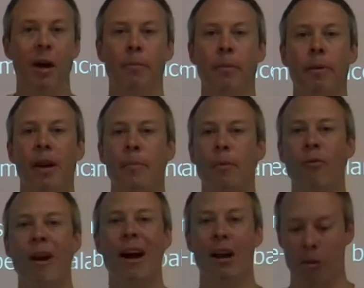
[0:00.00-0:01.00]
up, you pick up a
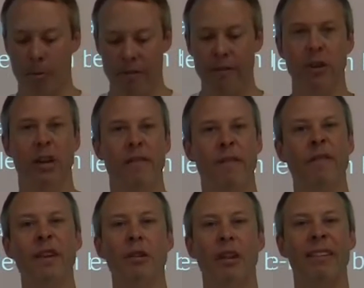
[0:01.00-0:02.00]
rock or whatever, and you can
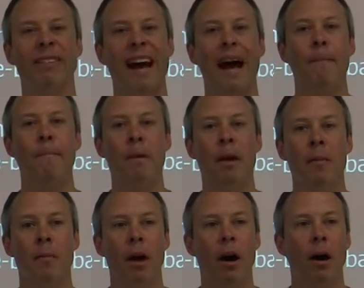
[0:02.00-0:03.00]
feel it's got
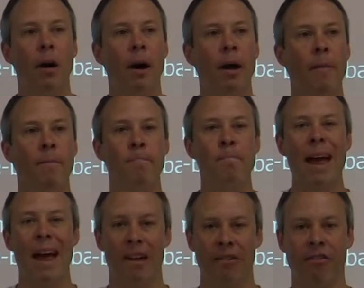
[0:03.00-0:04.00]

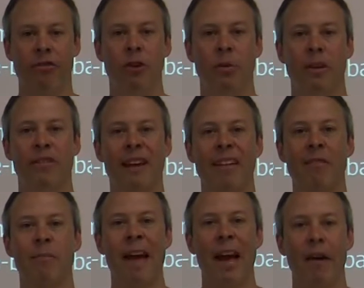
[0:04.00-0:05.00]
mass to it, it's got
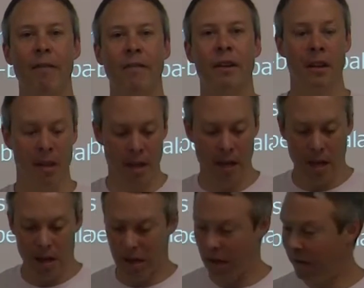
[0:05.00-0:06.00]
some heft.
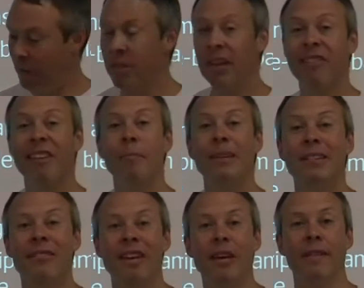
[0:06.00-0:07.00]
Some things can be
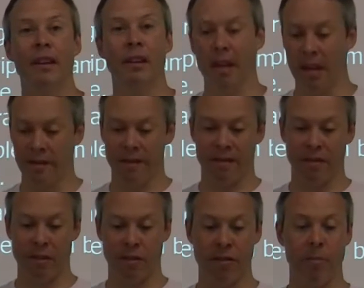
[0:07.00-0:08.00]
deceiving, like if
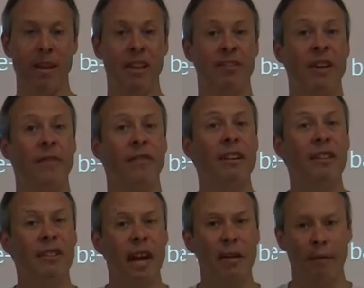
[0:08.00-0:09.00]
there's somebody that's never seen
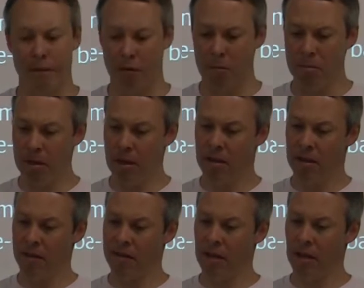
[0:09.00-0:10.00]
styrofoam, they
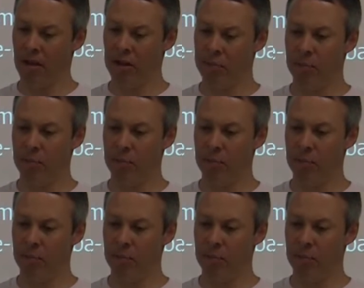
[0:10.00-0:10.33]
see a large